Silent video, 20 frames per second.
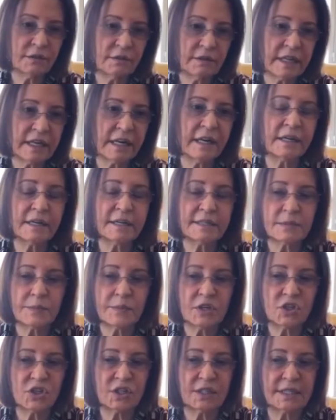There are a
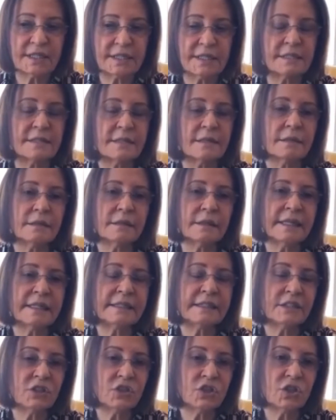specialist
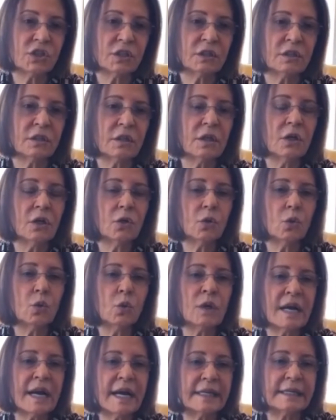dietitian who
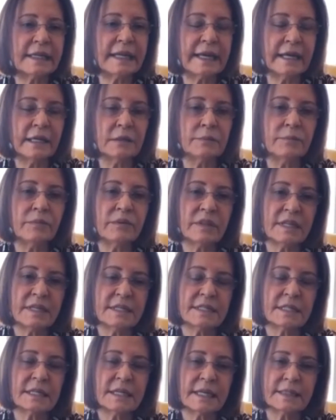mm-hmm. can help
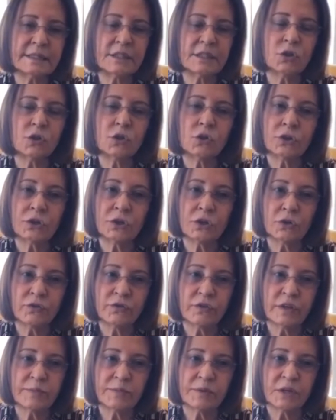this category
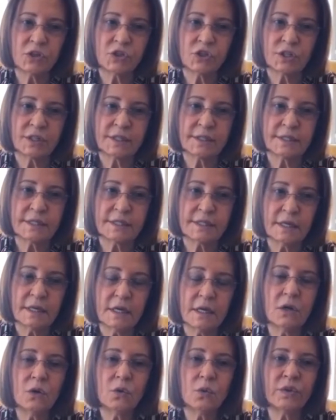of the patients
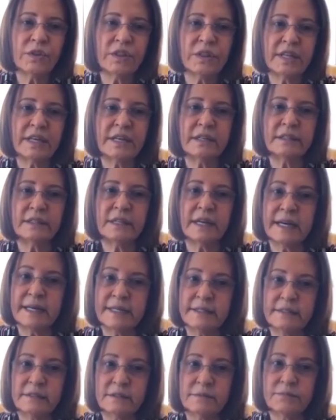with their
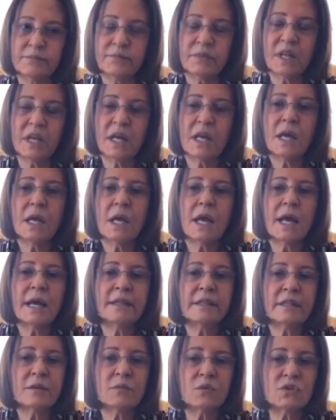diet.
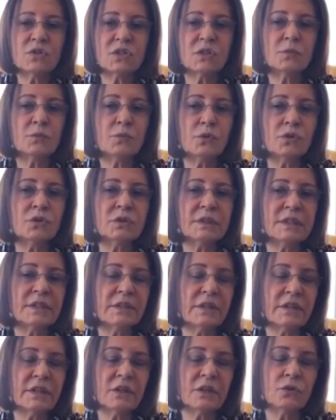And the most
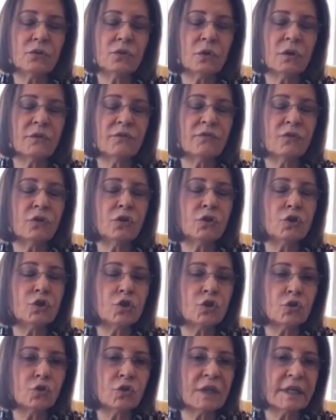important thing to avoid
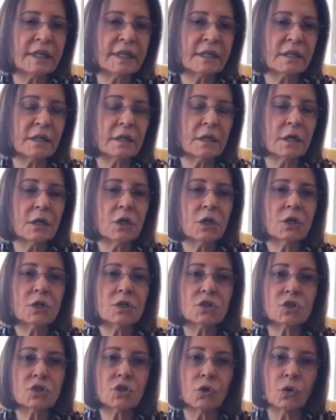sugar,
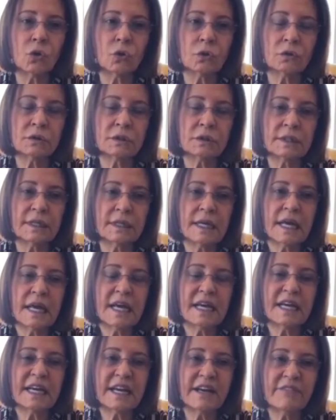salt,
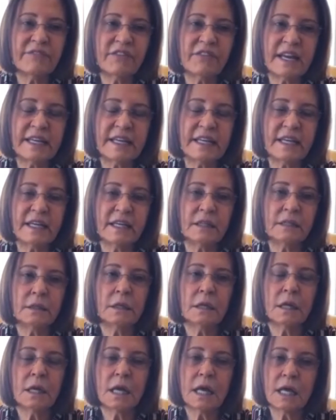caffeine,
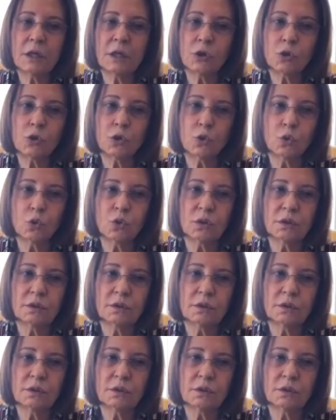alcohol,